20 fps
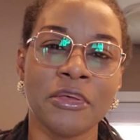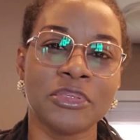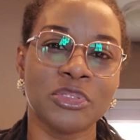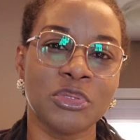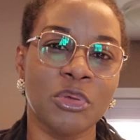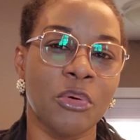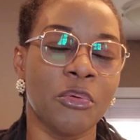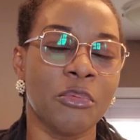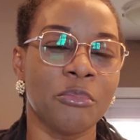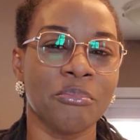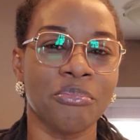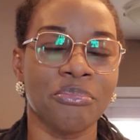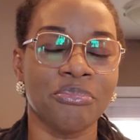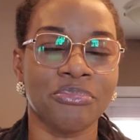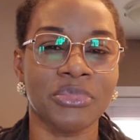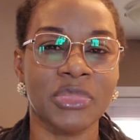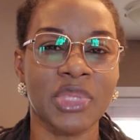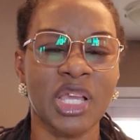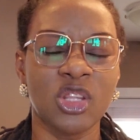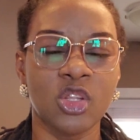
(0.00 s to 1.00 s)
So
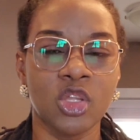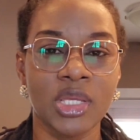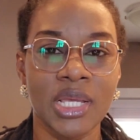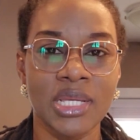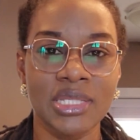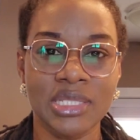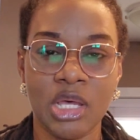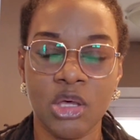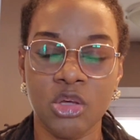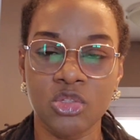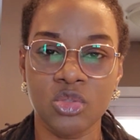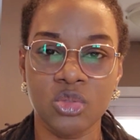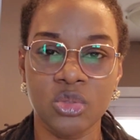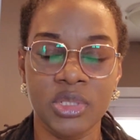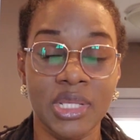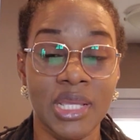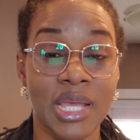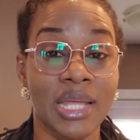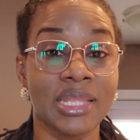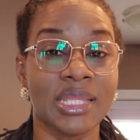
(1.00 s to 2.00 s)
lawyers are also
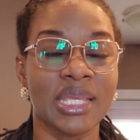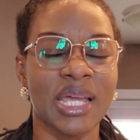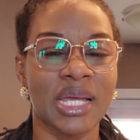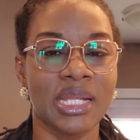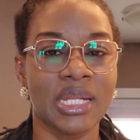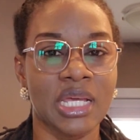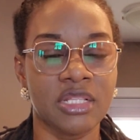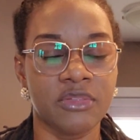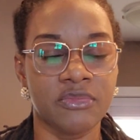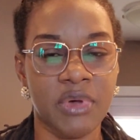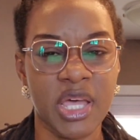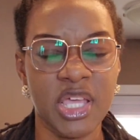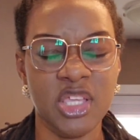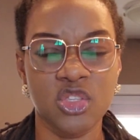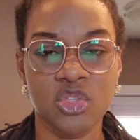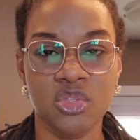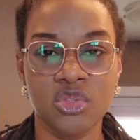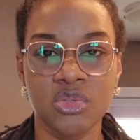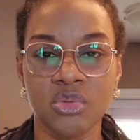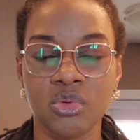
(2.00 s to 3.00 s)
there and they can
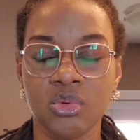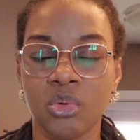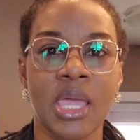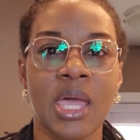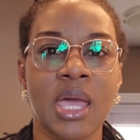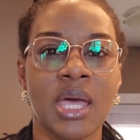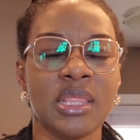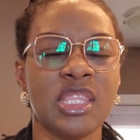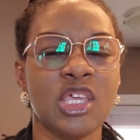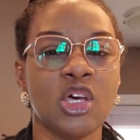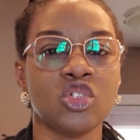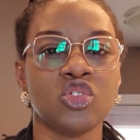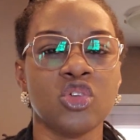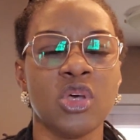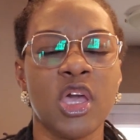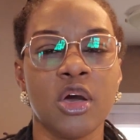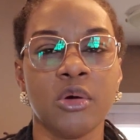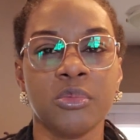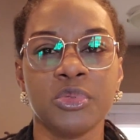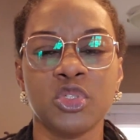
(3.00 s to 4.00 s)
advise you. They also
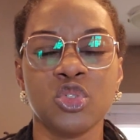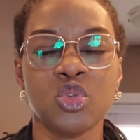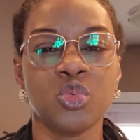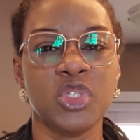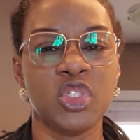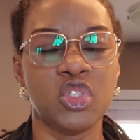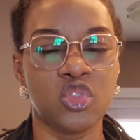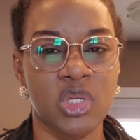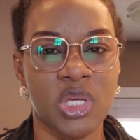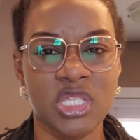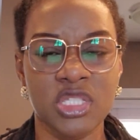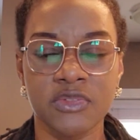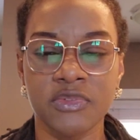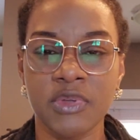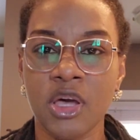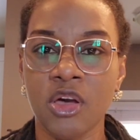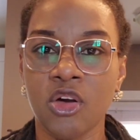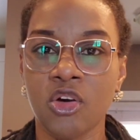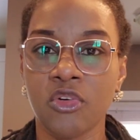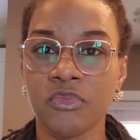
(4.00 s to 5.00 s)
help you with
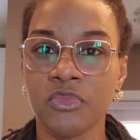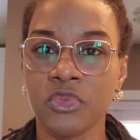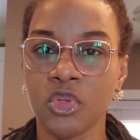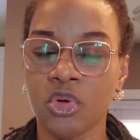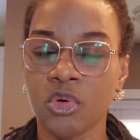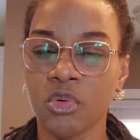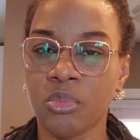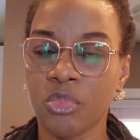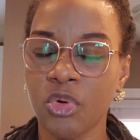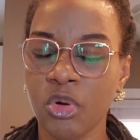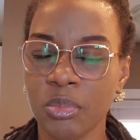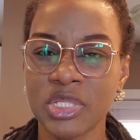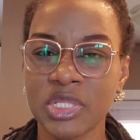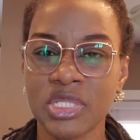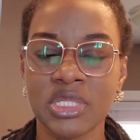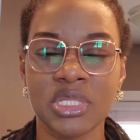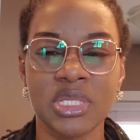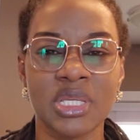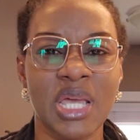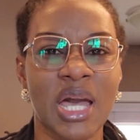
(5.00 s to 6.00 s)
transfer of your
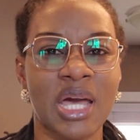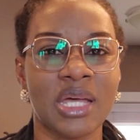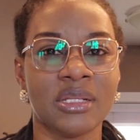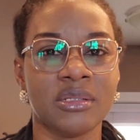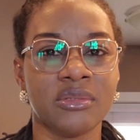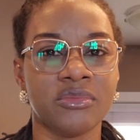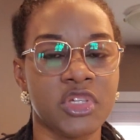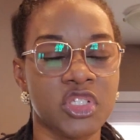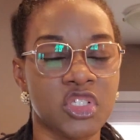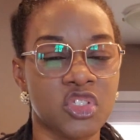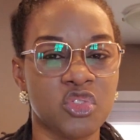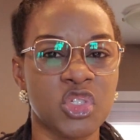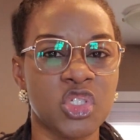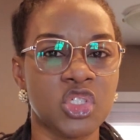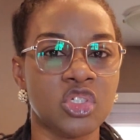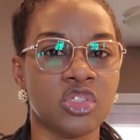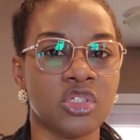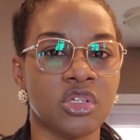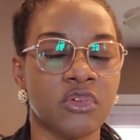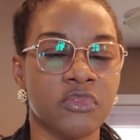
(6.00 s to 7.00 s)
property and
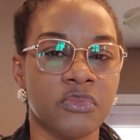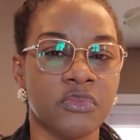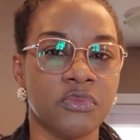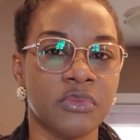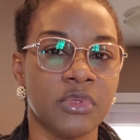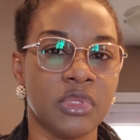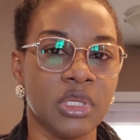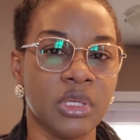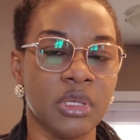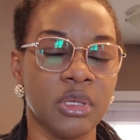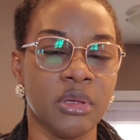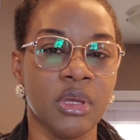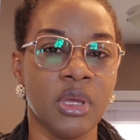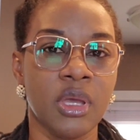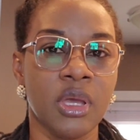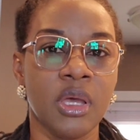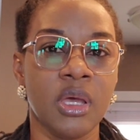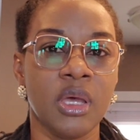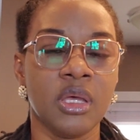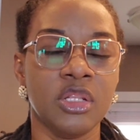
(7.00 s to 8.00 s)
registration of the
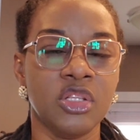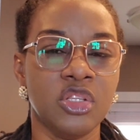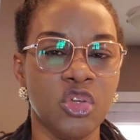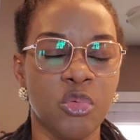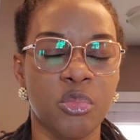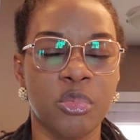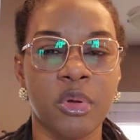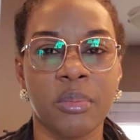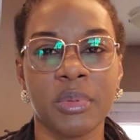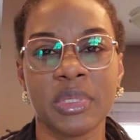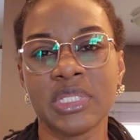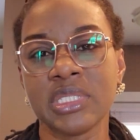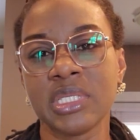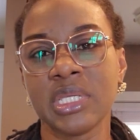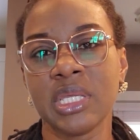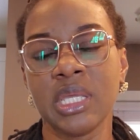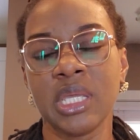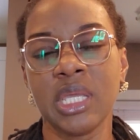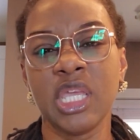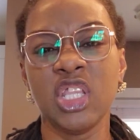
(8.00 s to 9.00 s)
new
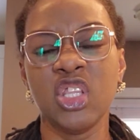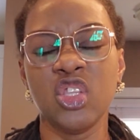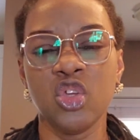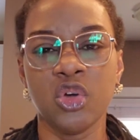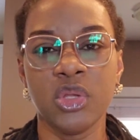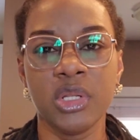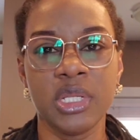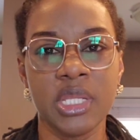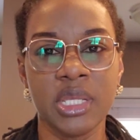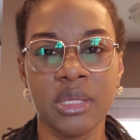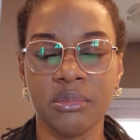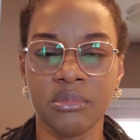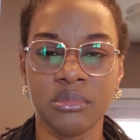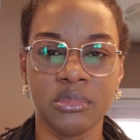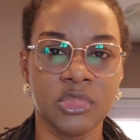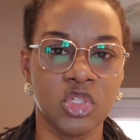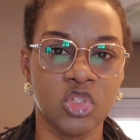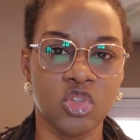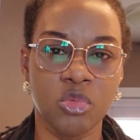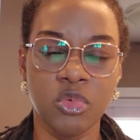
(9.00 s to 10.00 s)
property in your
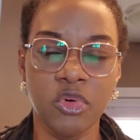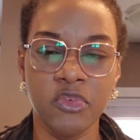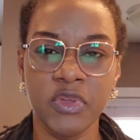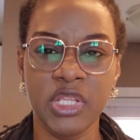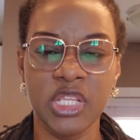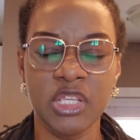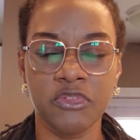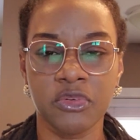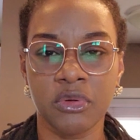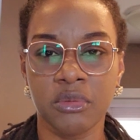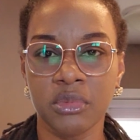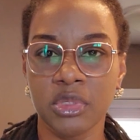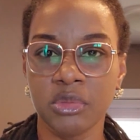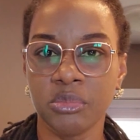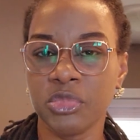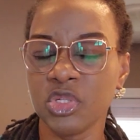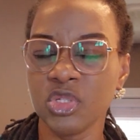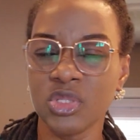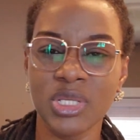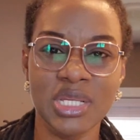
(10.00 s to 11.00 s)
name, moving it from the
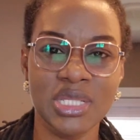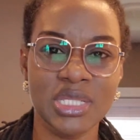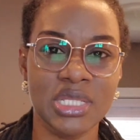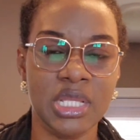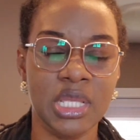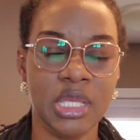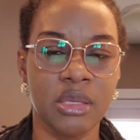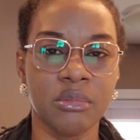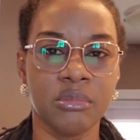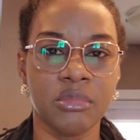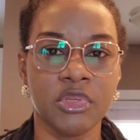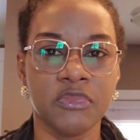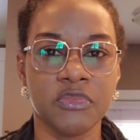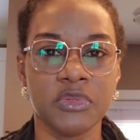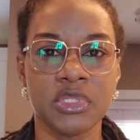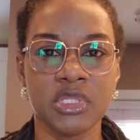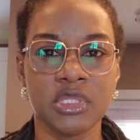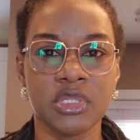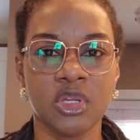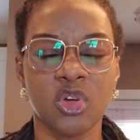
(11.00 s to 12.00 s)
builder's name, if
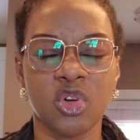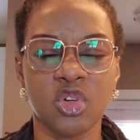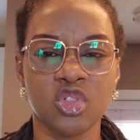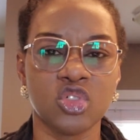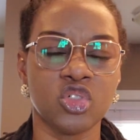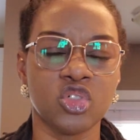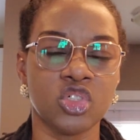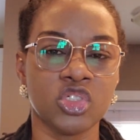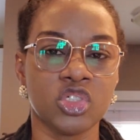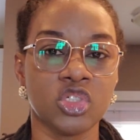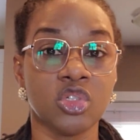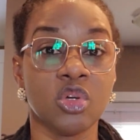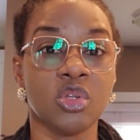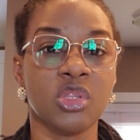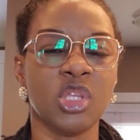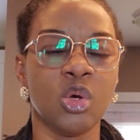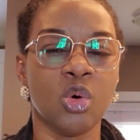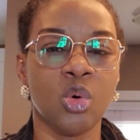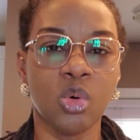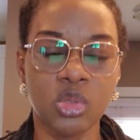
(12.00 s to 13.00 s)
it's in construction, or
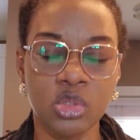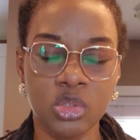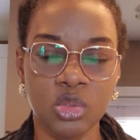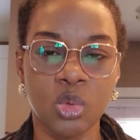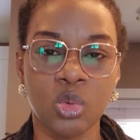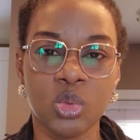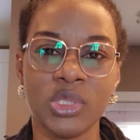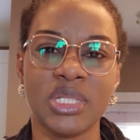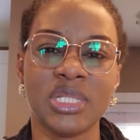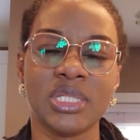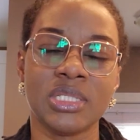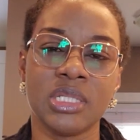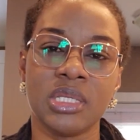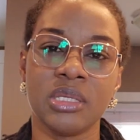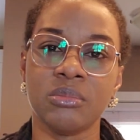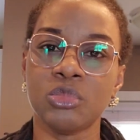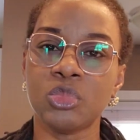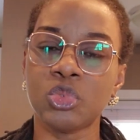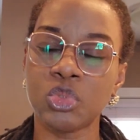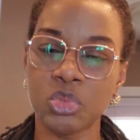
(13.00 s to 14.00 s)
the old owner's
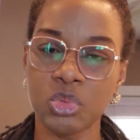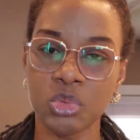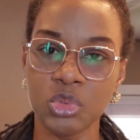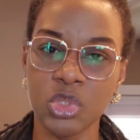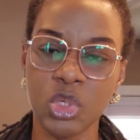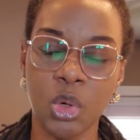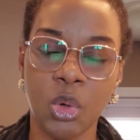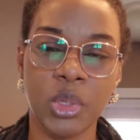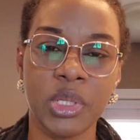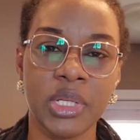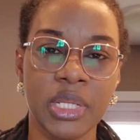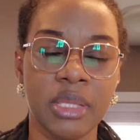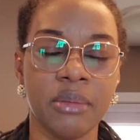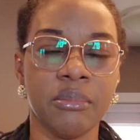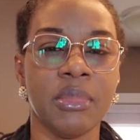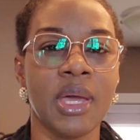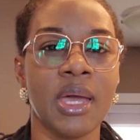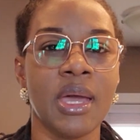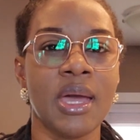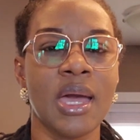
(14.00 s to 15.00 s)
name to your
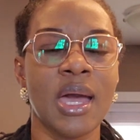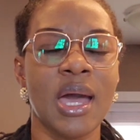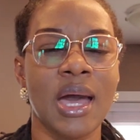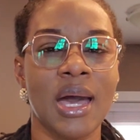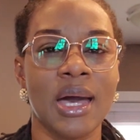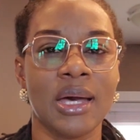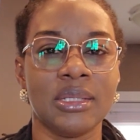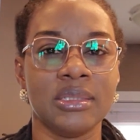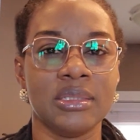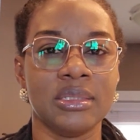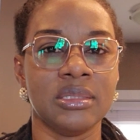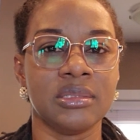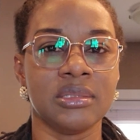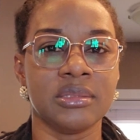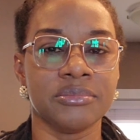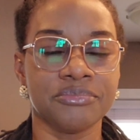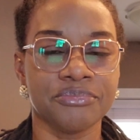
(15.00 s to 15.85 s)
name. And